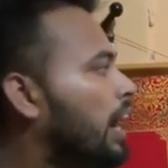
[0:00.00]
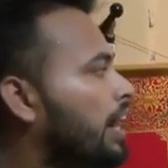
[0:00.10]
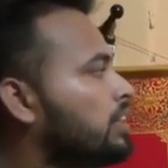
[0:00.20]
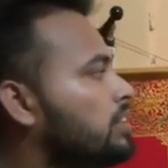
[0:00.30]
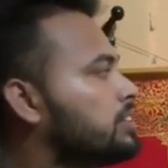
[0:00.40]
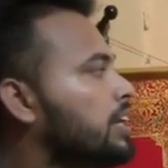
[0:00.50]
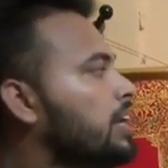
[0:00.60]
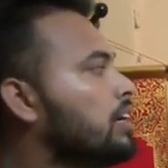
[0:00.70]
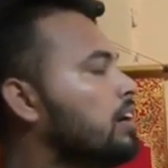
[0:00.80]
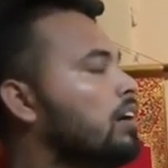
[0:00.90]
And the
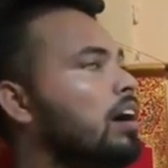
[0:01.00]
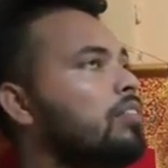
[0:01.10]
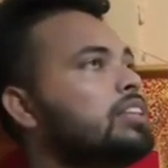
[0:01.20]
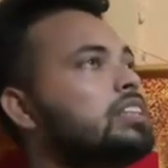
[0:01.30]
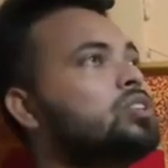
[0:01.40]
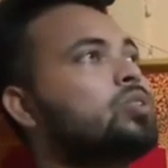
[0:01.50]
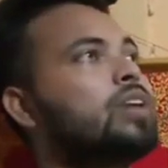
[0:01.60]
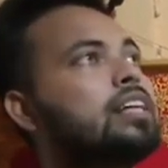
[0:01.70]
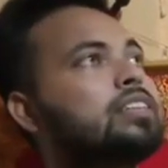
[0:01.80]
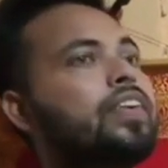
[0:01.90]
thing which is known
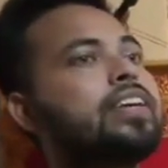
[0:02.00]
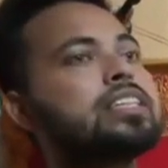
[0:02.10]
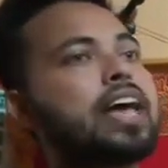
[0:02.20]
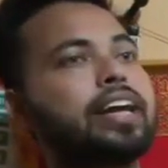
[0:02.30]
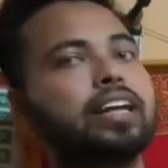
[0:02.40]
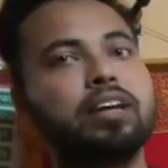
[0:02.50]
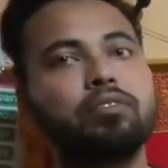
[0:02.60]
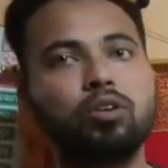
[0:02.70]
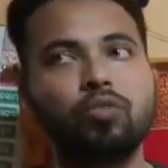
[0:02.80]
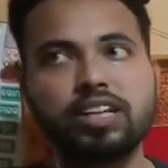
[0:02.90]
as
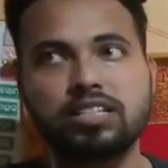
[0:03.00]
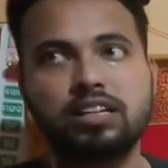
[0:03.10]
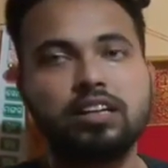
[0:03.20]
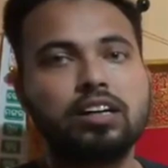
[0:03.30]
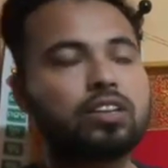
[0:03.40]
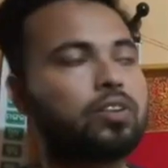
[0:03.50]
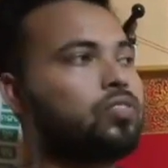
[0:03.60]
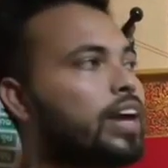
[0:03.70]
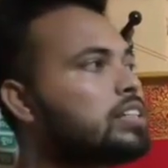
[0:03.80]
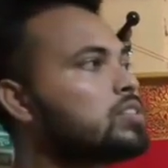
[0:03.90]
recyclable waste, the
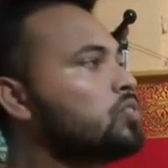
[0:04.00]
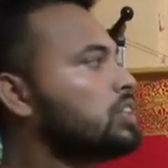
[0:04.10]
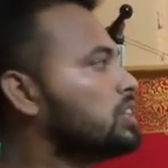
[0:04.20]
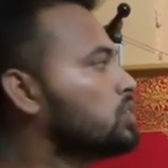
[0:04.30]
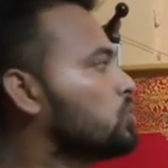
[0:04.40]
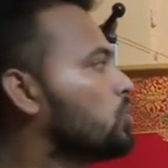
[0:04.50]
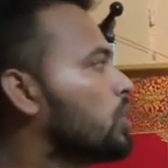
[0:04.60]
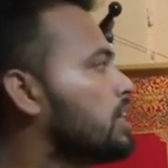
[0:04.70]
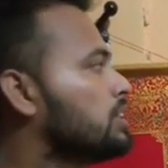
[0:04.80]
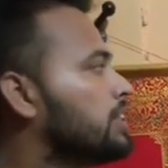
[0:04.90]
waste which is known
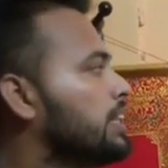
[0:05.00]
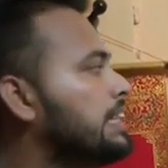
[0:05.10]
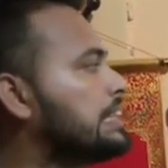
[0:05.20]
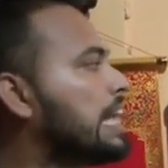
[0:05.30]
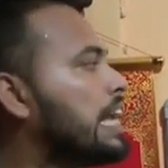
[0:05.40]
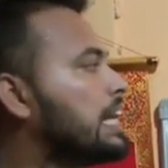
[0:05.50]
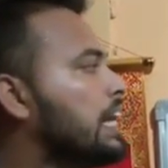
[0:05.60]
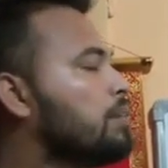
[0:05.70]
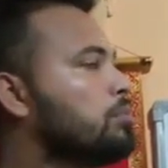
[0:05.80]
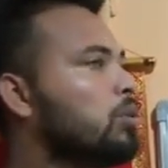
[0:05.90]
as
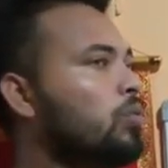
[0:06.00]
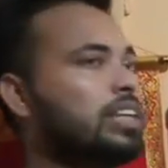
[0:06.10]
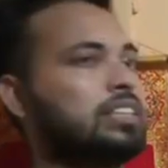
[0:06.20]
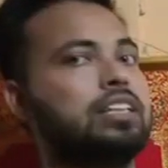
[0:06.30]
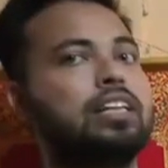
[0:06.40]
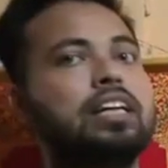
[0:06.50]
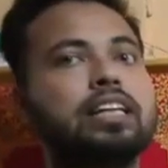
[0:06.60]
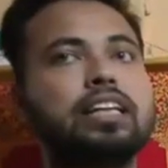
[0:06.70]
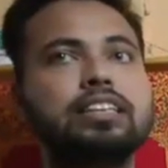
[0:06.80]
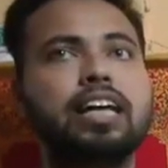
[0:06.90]
recyclable waste.
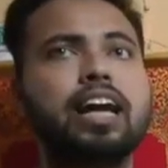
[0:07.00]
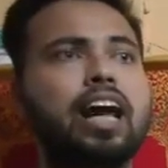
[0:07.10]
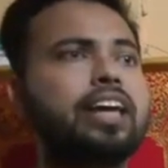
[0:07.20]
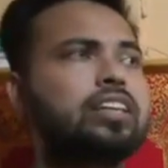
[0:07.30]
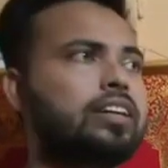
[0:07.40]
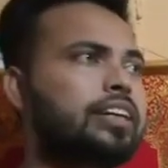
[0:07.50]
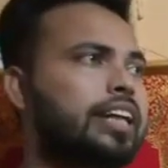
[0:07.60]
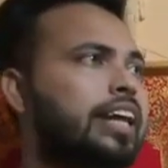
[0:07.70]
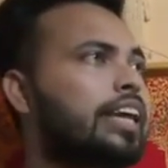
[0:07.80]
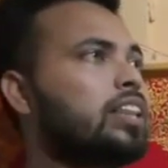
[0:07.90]
These are like the
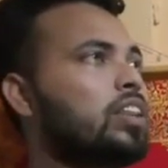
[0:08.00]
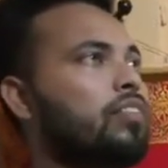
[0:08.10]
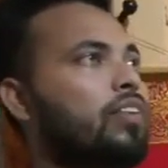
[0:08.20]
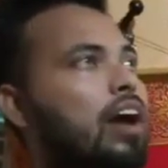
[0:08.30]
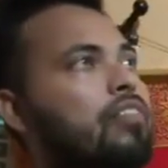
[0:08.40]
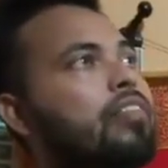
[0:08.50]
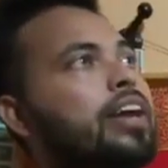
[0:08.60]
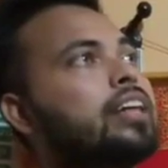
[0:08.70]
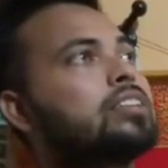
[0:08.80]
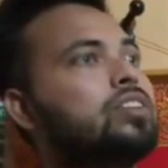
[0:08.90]
tin, the
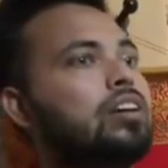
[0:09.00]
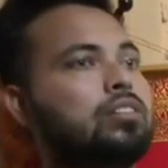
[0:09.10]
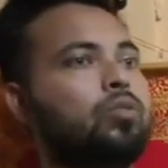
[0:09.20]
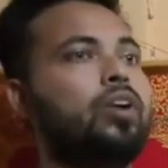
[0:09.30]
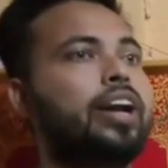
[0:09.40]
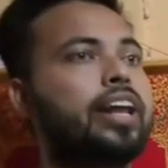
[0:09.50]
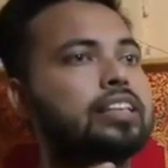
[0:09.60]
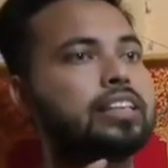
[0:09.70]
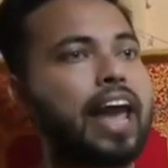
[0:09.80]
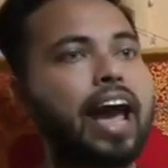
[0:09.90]
fabrics, the cold
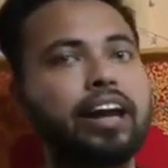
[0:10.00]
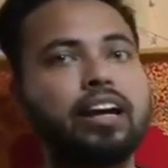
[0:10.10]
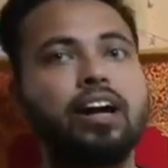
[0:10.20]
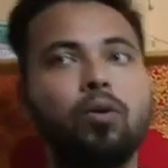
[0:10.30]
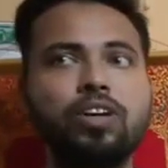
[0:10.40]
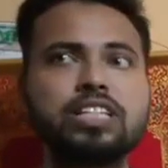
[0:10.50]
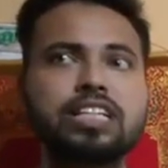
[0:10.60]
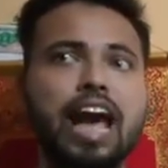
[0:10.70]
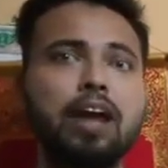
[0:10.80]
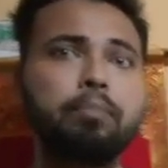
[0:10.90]
drink can,
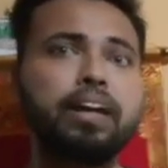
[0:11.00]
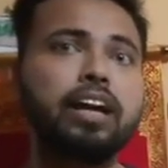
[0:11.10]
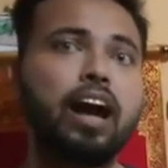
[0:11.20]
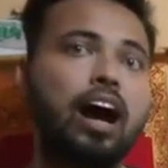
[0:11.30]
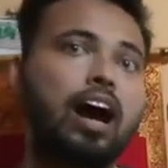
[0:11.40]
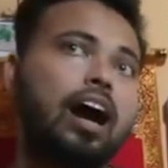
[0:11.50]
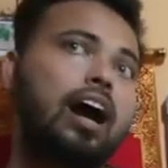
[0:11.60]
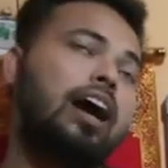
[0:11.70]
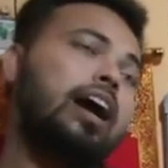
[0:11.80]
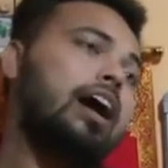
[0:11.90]
which can be
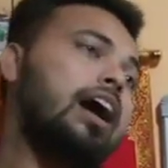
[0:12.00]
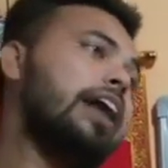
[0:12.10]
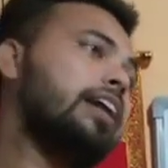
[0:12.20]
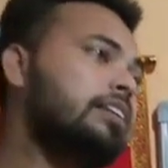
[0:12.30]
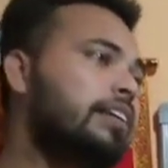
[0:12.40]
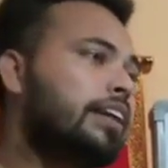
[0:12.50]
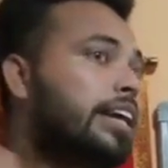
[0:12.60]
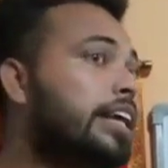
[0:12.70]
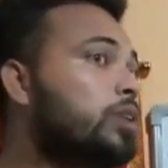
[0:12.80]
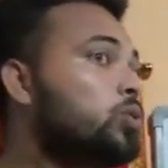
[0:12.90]
another
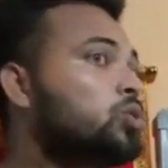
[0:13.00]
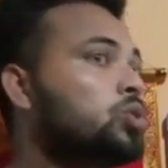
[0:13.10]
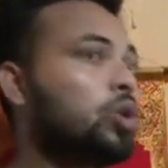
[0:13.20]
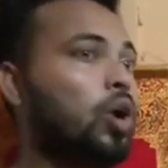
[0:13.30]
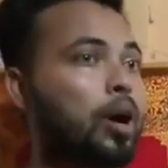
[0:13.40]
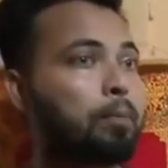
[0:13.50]
reused, or